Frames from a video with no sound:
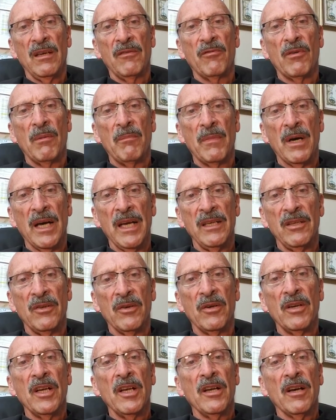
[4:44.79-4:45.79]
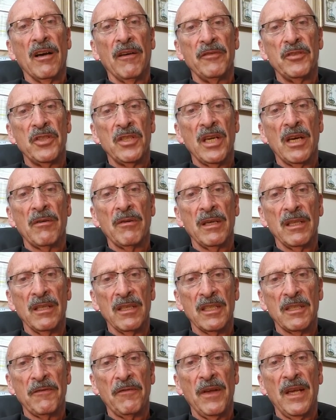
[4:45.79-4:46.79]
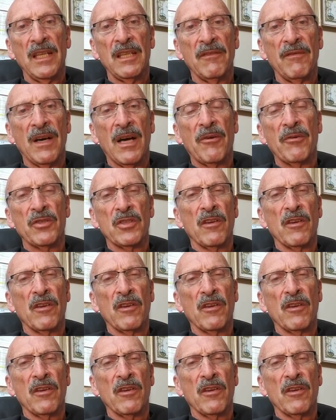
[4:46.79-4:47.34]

reminder of sharing this faith of ours,